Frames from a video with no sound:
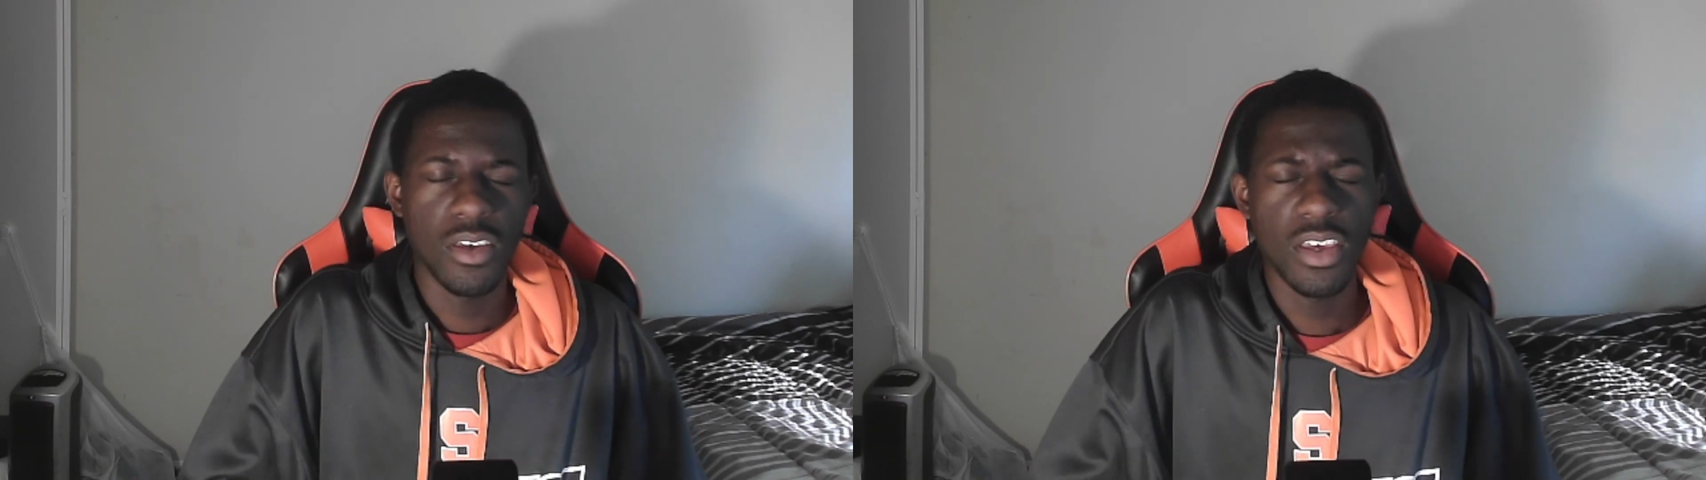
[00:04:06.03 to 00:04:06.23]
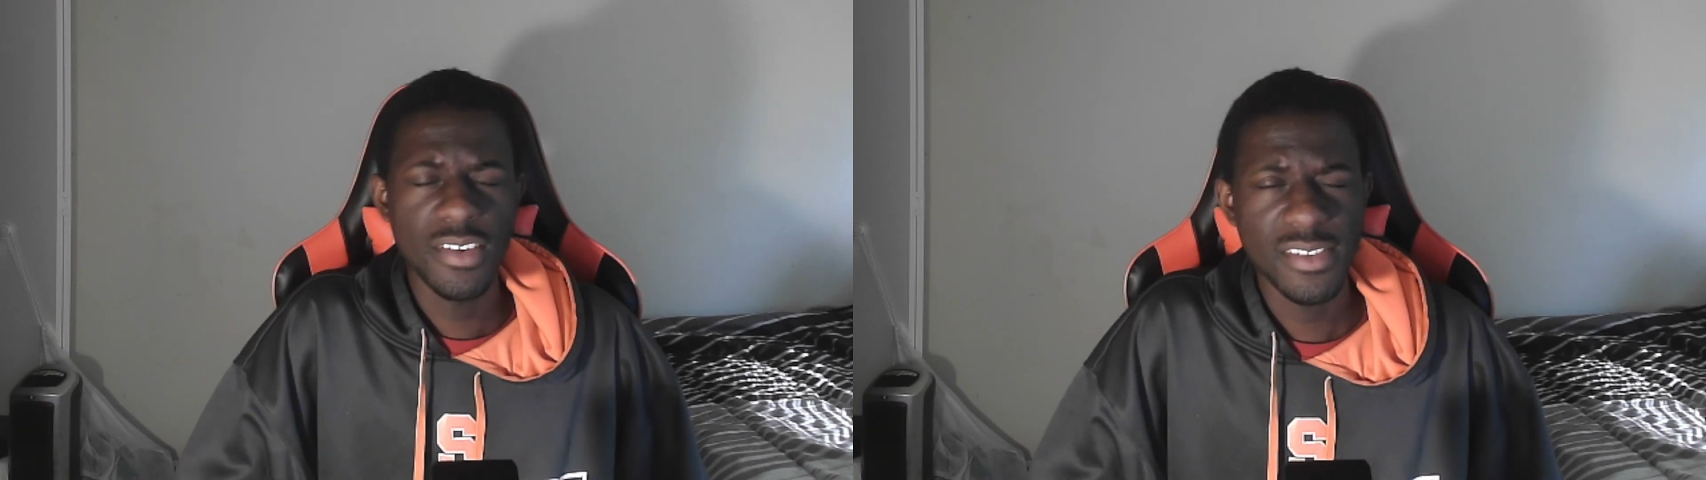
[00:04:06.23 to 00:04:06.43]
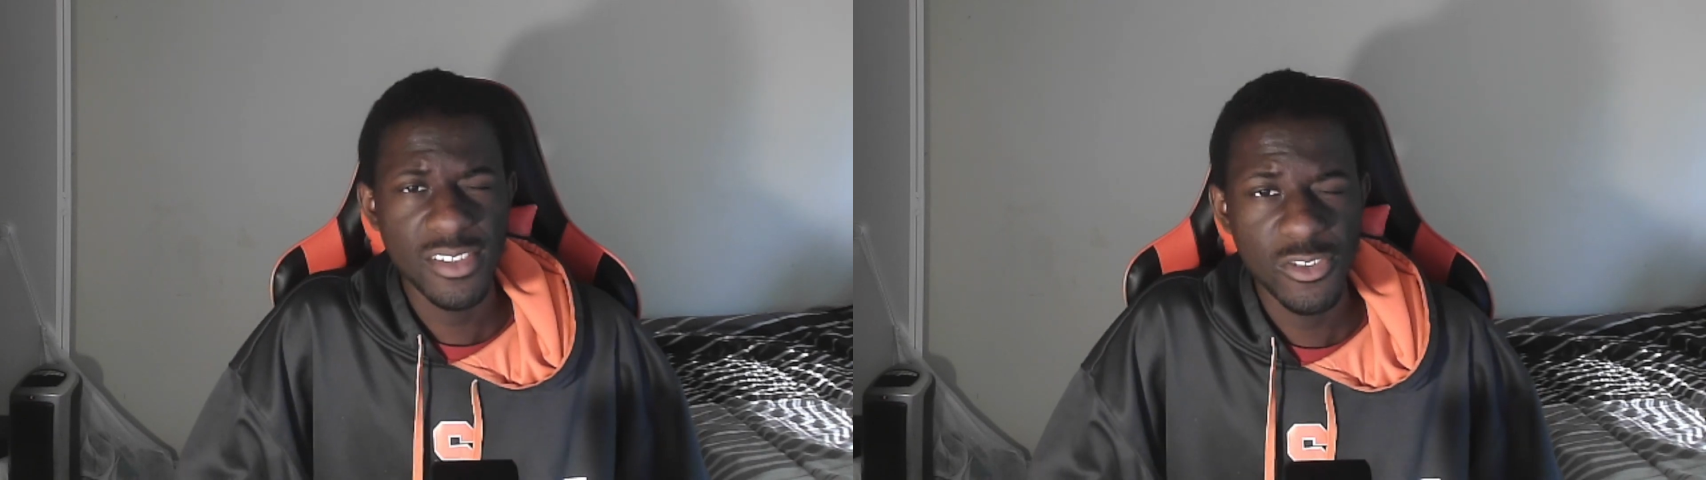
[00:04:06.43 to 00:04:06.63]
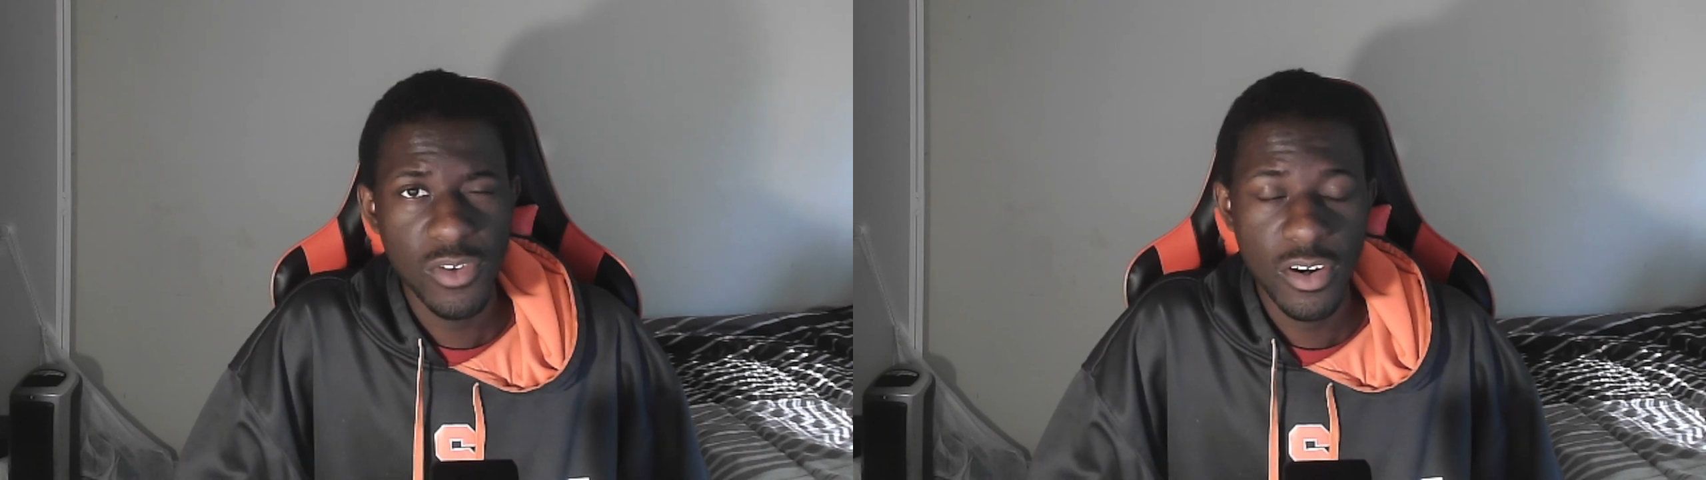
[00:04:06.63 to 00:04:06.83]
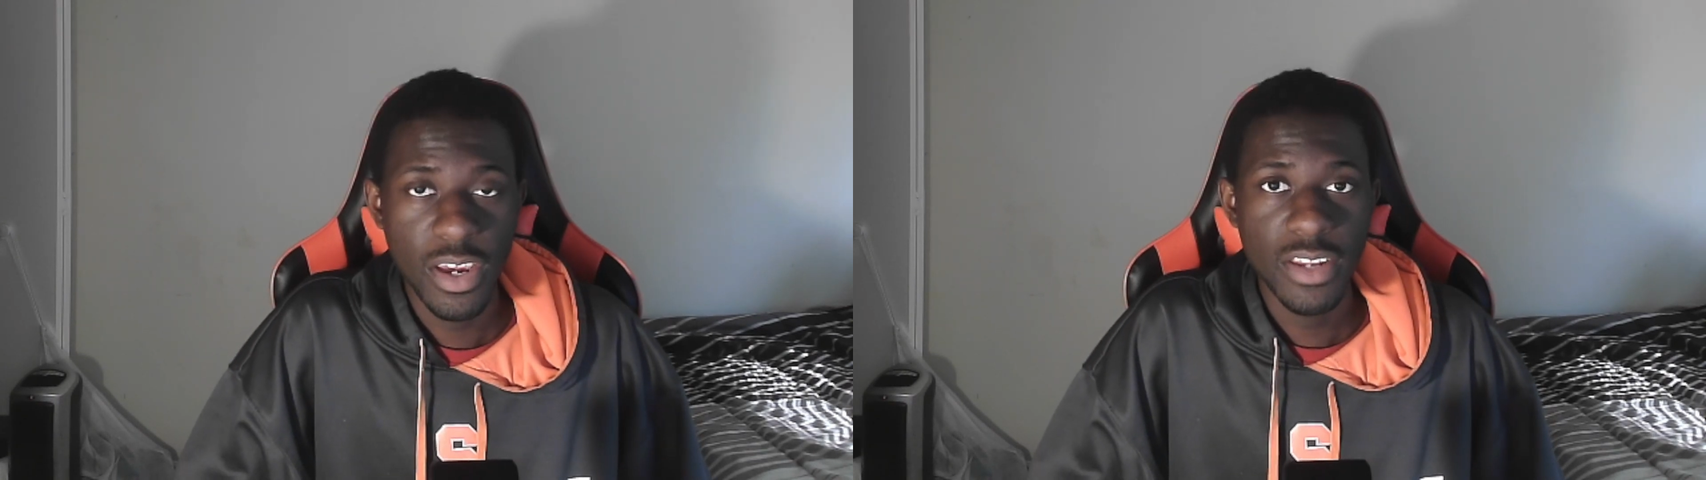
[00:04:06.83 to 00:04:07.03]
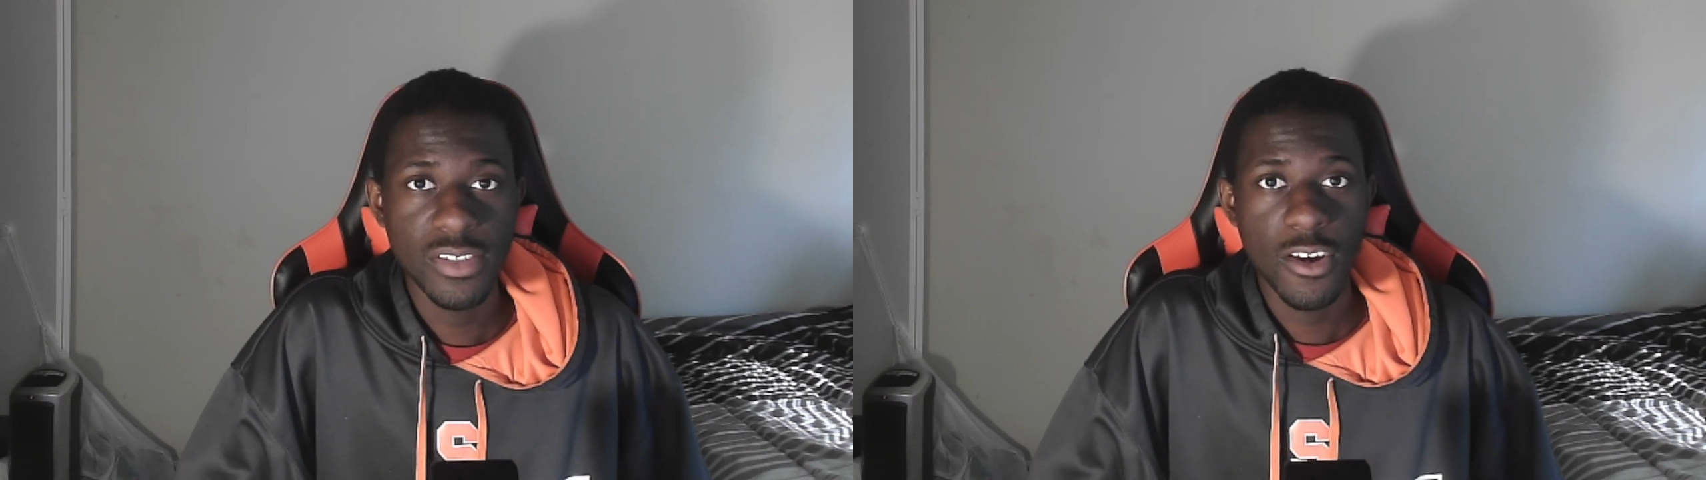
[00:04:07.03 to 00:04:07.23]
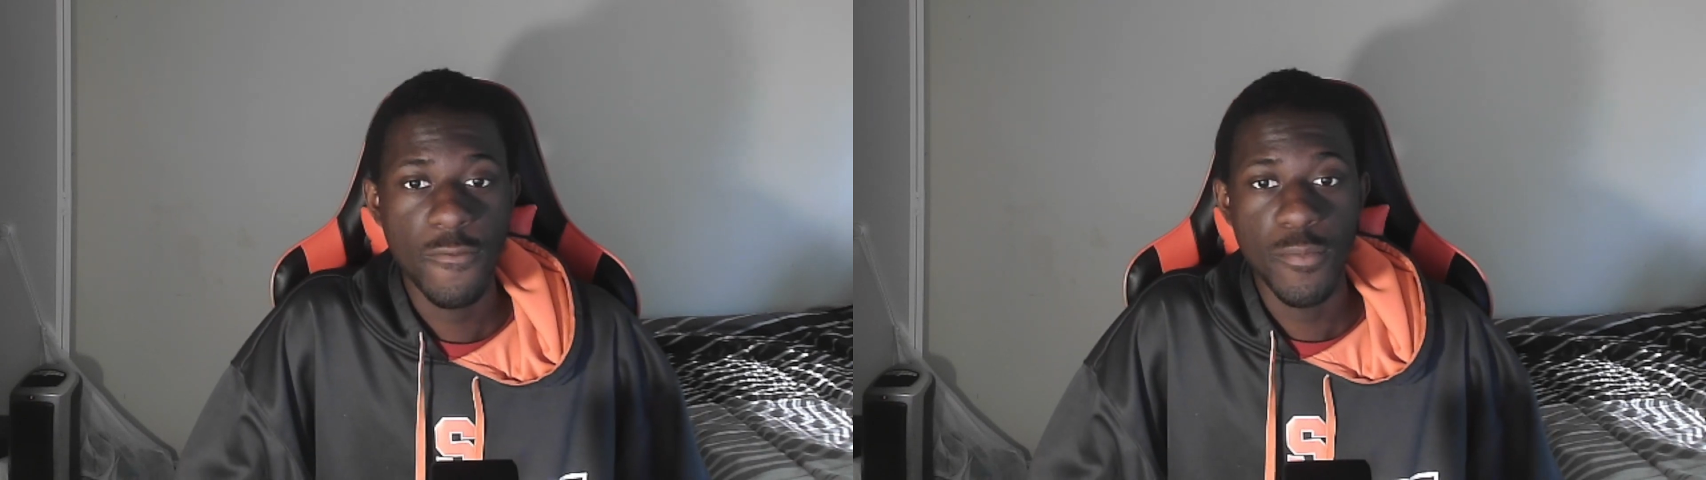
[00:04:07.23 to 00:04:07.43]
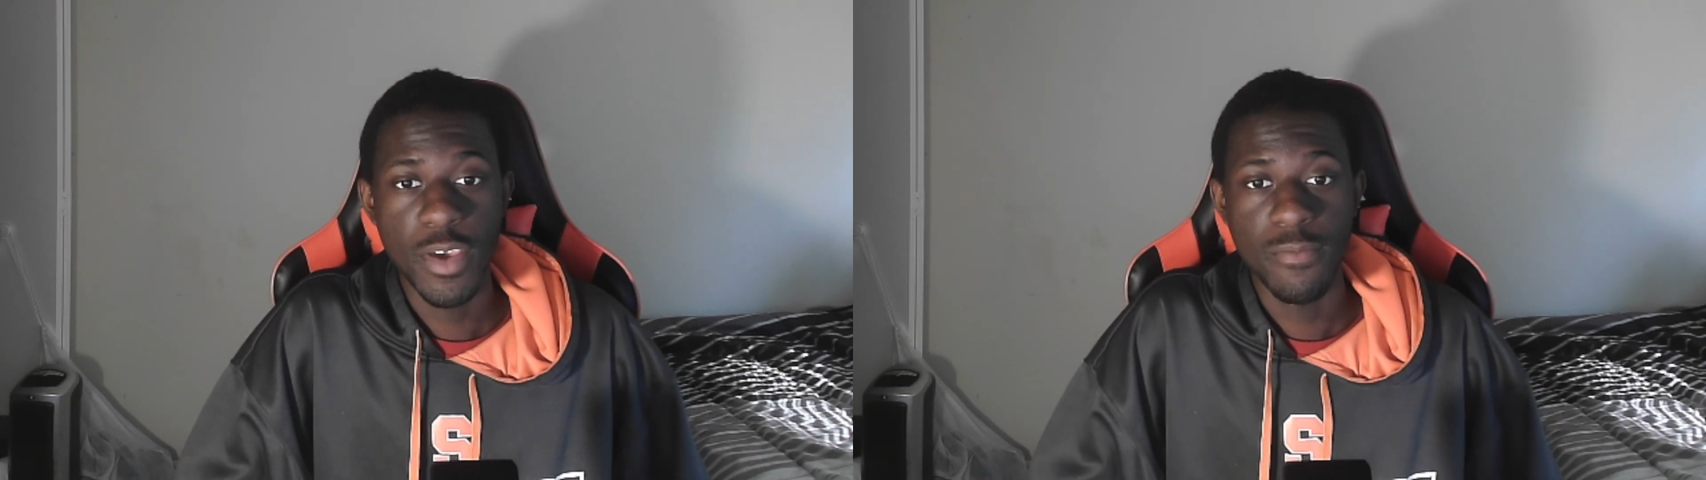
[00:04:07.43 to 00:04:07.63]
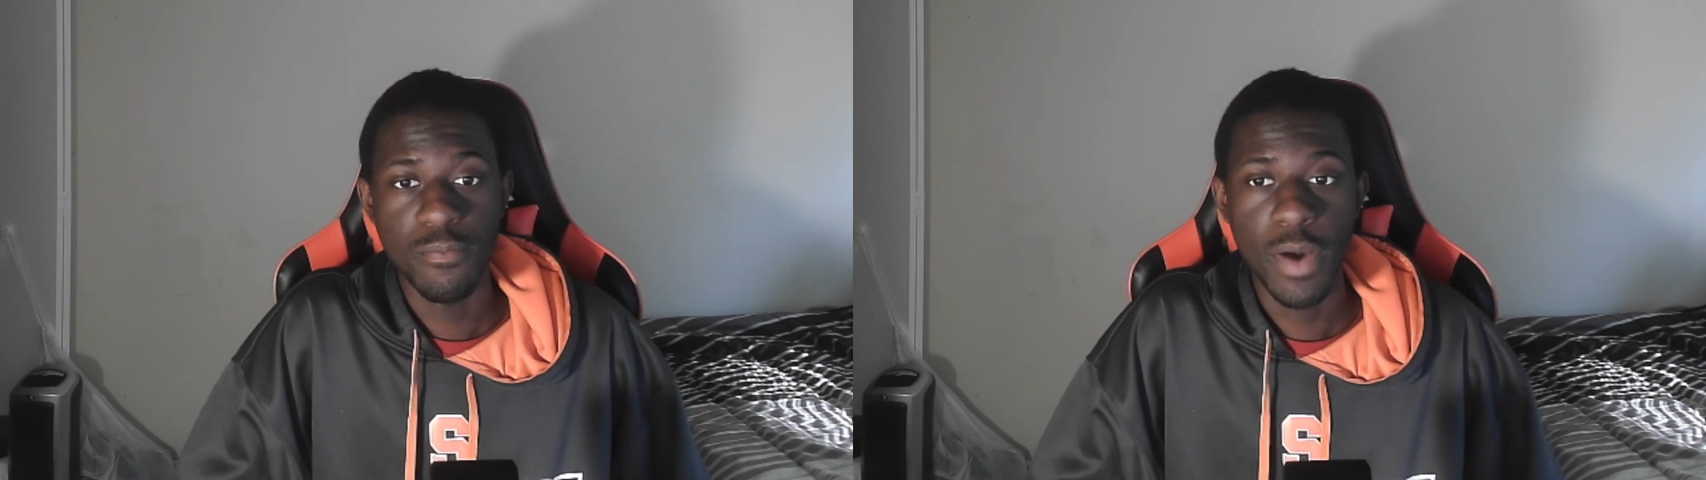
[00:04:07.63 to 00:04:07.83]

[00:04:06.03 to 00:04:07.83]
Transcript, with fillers: And it's a little hard and it's hard for me,